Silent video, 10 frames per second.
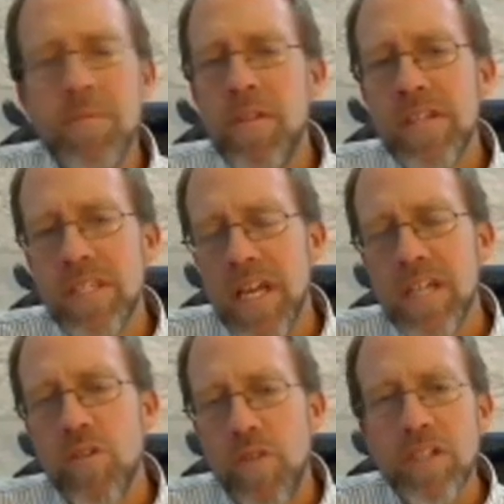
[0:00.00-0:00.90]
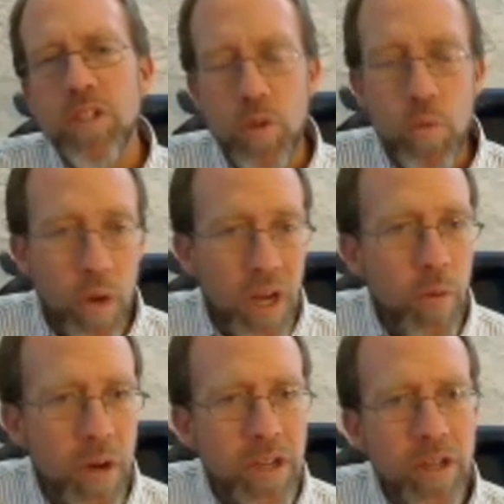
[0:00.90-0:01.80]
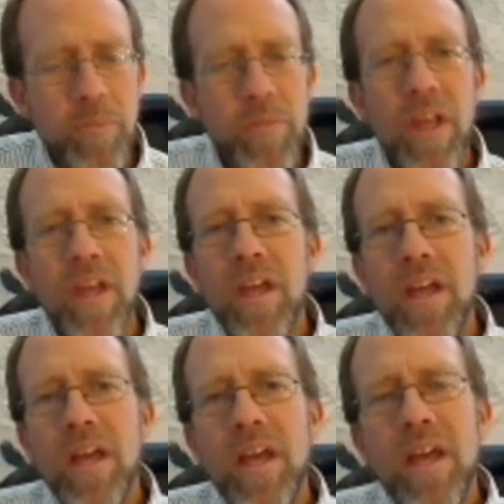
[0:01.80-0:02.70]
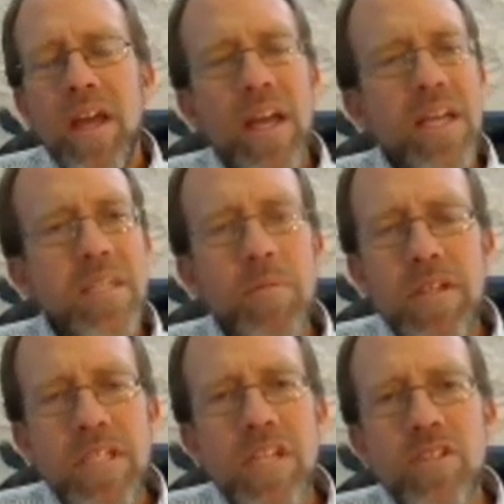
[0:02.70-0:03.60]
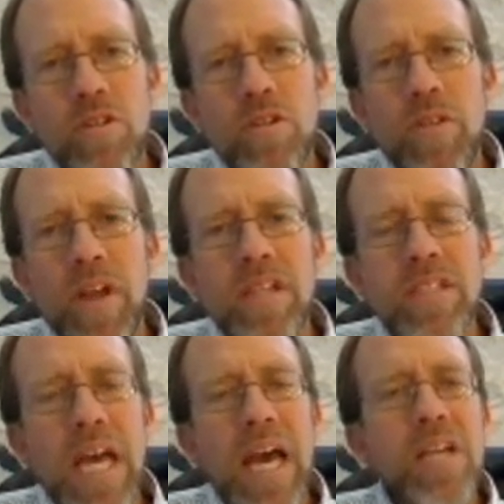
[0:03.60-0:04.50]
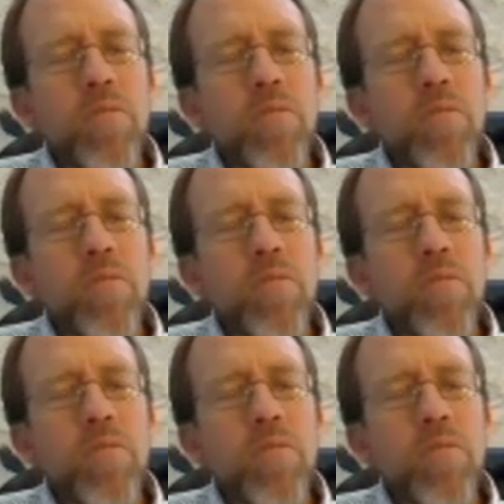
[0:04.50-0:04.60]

of these things are things that you really want to do. And some of these things are things that